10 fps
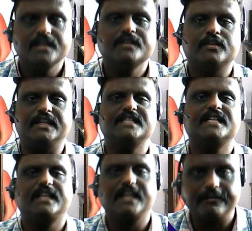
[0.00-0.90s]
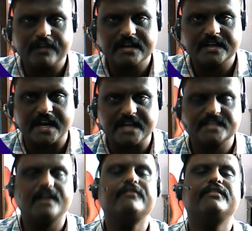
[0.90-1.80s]
So these are the different kinds
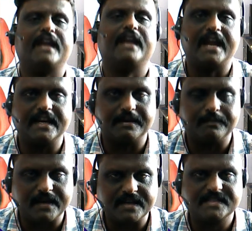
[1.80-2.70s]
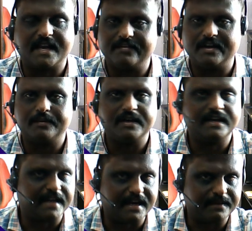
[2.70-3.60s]
of AI templates available
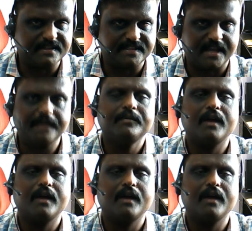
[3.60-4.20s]
in LMS AI.